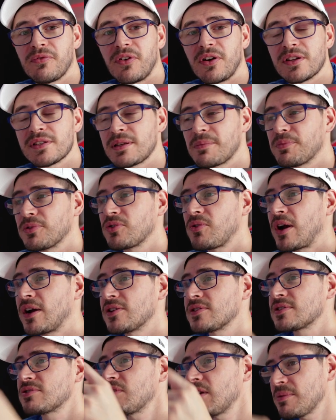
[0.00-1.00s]
For example, you
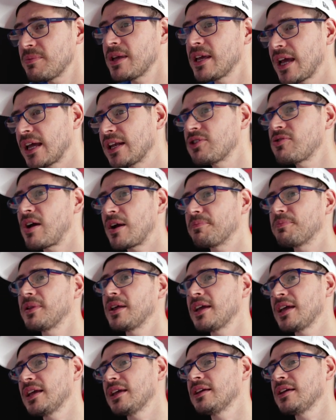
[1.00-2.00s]
are streaming and you are
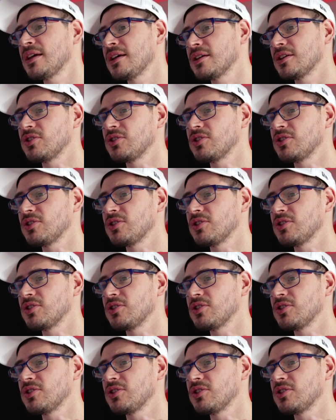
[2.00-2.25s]
playing,